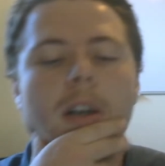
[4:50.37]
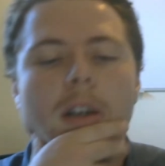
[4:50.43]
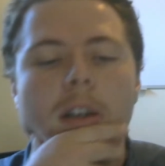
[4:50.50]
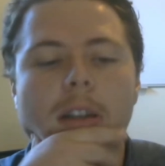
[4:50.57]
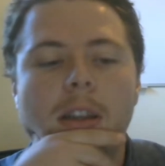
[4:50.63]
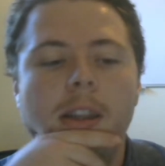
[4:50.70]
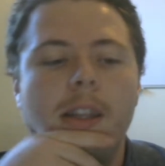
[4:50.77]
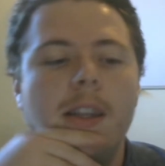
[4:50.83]

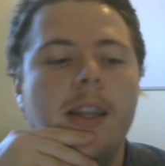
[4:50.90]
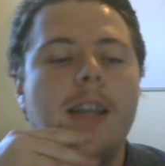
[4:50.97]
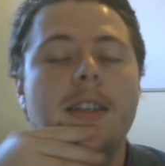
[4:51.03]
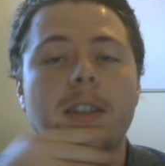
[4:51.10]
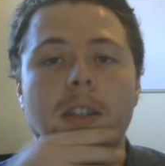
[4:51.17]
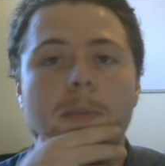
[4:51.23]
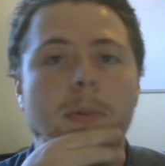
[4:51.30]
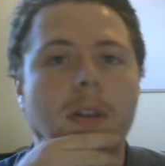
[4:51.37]
less
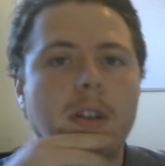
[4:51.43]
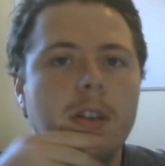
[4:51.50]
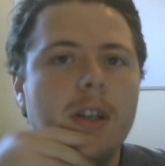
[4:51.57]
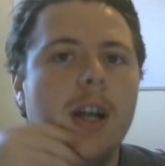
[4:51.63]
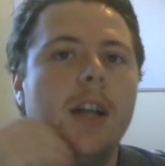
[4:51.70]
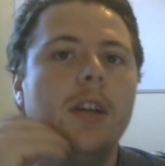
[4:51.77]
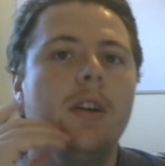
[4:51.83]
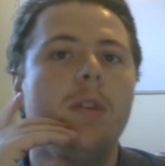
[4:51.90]
experienced
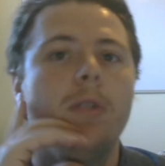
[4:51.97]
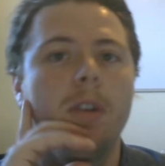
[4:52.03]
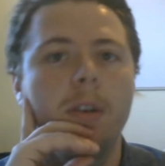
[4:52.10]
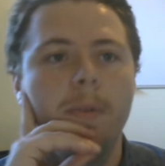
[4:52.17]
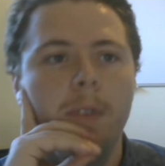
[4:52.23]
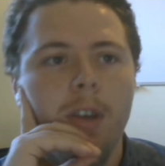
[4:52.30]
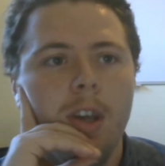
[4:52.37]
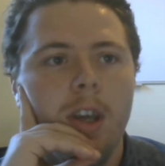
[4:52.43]
kind of coder.
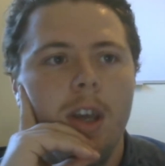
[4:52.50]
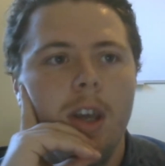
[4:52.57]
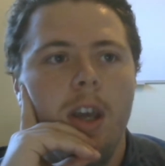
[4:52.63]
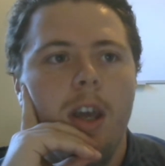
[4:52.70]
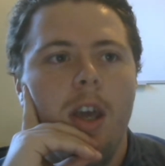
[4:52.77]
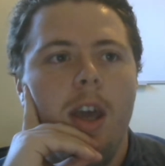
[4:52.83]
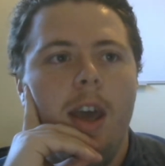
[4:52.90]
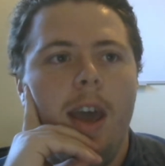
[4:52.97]

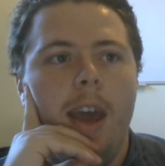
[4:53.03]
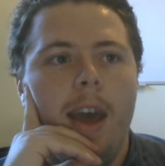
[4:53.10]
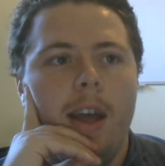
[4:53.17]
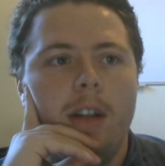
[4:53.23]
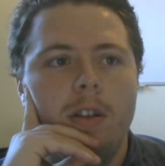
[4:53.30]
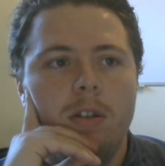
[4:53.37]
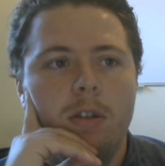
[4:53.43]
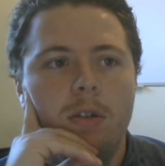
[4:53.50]

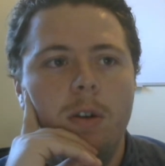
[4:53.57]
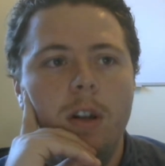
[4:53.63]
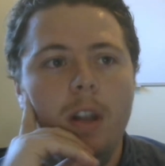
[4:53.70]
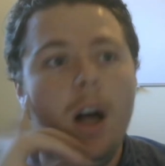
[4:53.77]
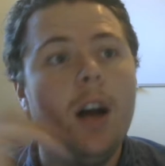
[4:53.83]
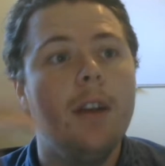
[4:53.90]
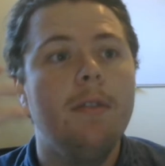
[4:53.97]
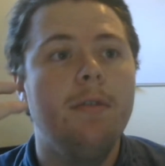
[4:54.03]
And so a
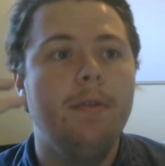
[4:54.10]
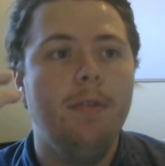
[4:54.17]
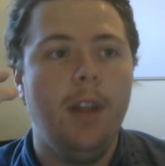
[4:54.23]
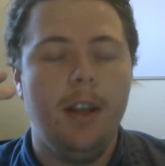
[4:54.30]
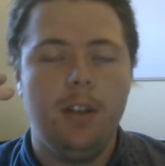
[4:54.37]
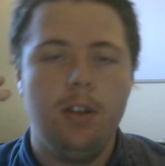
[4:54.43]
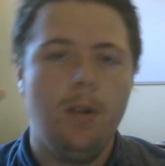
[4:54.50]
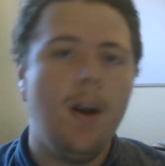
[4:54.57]
lot of
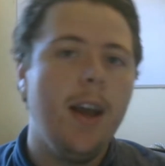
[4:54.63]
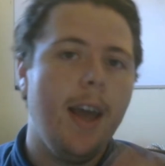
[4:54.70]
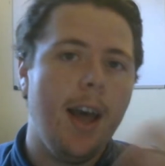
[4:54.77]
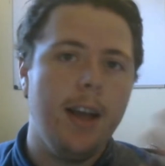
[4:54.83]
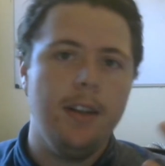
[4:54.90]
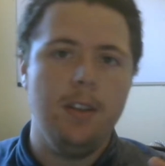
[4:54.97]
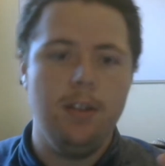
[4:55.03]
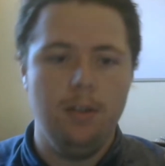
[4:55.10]
so I
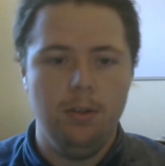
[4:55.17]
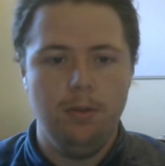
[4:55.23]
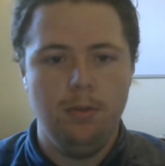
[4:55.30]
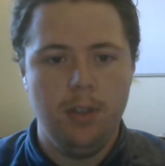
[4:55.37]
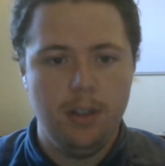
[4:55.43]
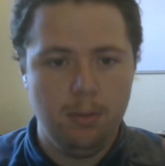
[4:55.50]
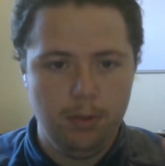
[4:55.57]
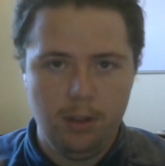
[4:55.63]
had to
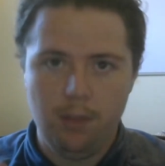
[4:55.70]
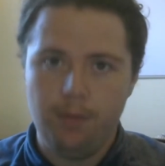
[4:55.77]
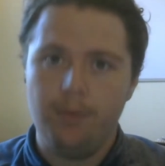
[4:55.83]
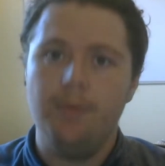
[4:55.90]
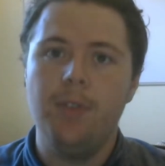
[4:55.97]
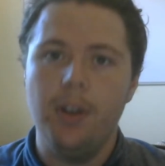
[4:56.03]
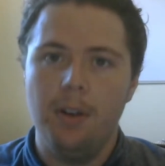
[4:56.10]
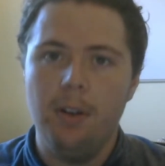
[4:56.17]
deal with
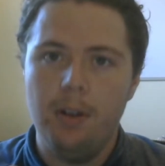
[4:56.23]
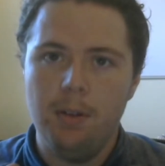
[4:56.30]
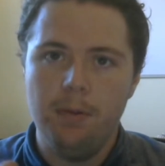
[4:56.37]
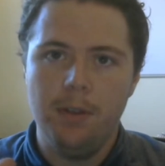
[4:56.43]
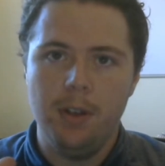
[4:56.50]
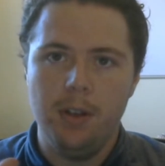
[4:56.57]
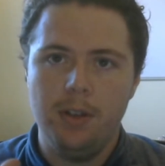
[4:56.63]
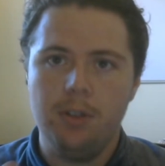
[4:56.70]

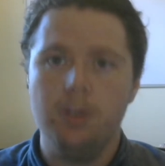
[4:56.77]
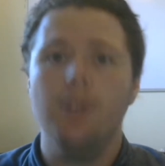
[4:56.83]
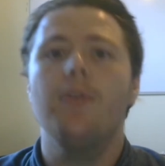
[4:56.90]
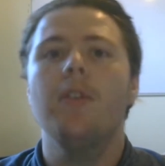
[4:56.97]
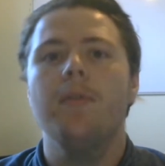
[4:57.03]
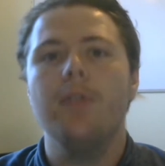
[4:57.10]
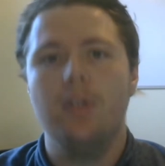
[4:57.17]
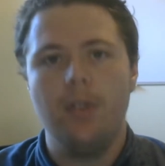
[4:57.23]
the server
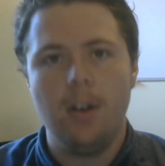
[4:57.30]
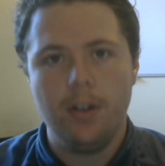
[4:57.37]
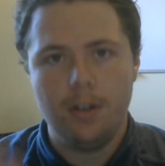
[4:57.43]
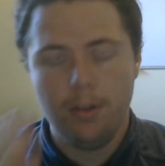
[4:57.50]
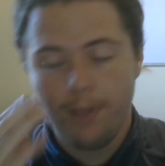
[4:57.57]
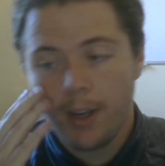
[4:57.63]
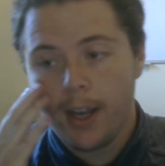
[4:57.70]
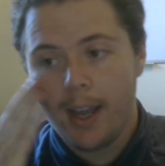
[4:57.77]

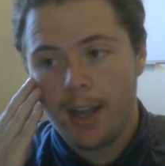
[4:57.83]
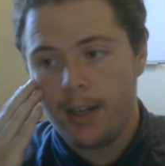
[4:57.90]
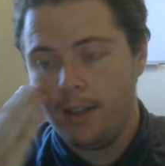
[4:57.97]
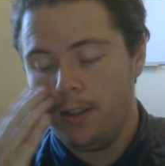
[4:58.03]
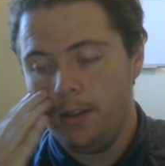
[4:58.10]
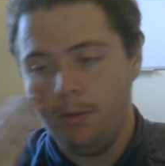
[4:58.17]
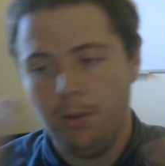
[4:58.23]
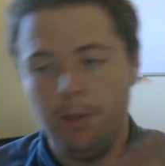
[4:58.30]
infrastructure. Then I had to
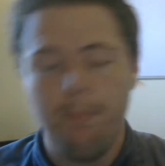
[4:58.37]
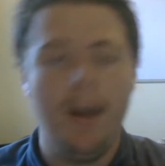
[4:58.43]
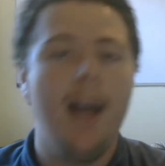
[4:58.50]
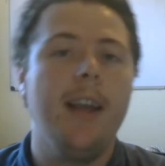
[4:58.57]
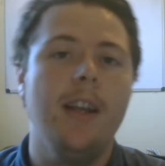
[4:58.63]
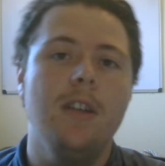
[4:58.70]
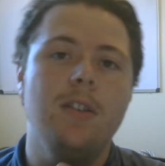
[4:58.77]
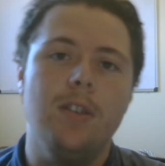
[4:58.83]
deal with the
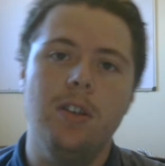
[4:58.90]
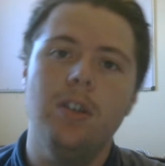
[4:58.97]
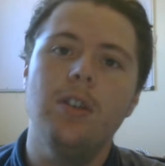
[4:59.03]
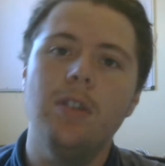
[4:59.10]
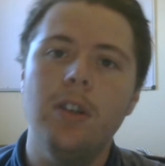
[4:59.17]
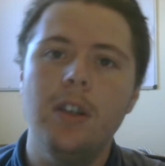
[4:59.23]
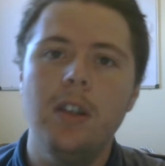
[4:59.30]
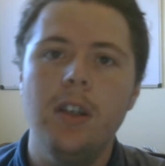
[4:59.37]
back-end
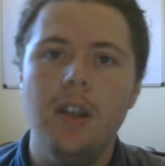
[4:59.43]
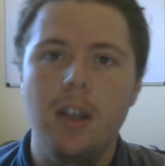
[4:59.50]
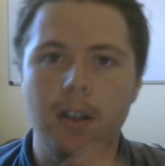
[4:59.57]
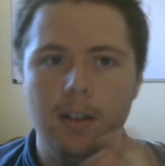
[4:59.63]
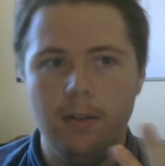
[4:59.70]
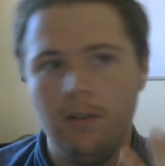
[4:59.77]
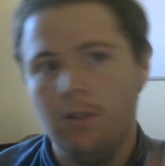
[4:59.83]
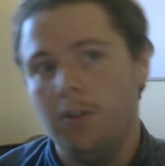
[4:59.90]
security
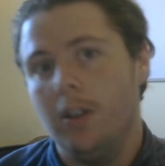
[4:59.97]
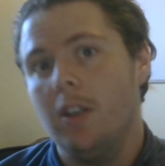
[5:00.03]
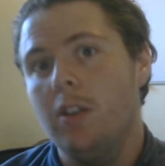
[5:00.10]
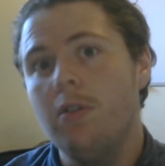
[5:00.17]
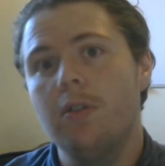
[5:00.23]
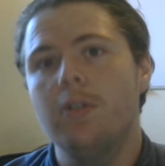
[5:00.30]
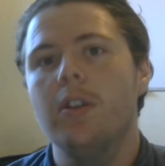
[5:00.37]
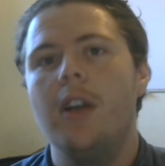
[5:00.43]
and doing
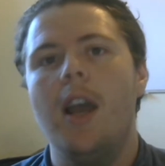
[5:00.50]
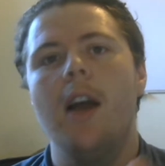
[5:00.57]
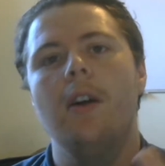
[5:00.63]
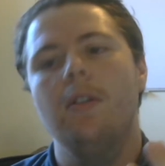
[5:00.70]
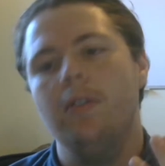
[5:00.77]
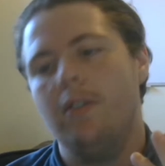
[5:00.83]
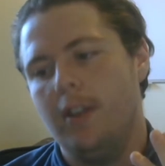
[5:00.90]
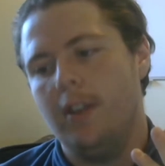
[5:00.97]
user
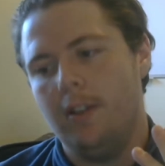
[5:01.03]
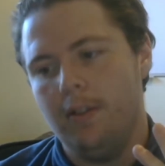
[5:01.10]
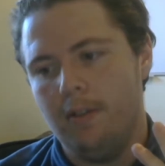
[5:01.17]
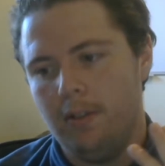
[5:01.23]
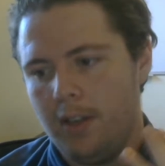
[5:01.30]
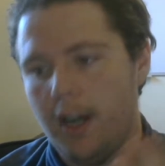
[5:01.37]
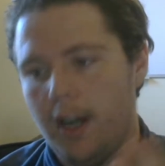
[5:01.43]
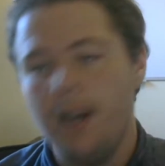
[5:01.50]
accounts and
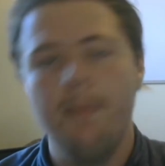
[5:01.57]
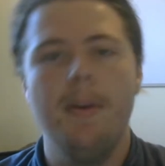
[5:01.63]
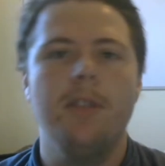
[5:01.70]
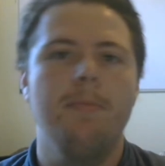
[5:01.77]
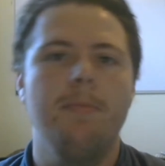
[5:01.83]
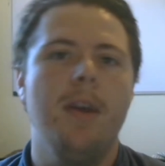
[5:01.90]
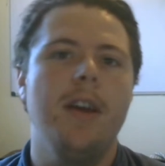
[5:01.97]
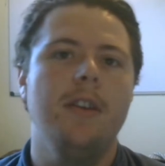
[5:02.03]

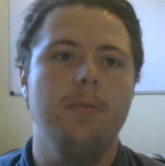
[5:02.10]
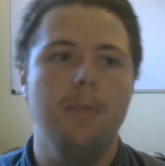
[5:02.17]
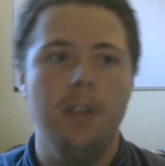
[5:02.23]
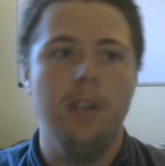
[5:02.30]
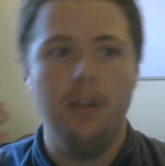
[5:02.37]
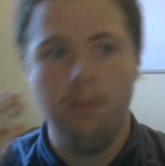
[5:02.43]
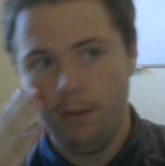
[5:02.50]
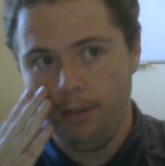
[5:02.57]
database
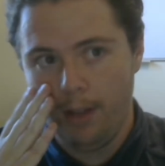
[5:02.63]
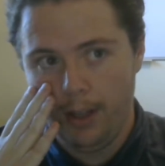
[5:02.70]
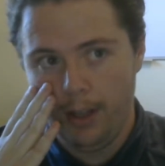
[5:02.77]
management with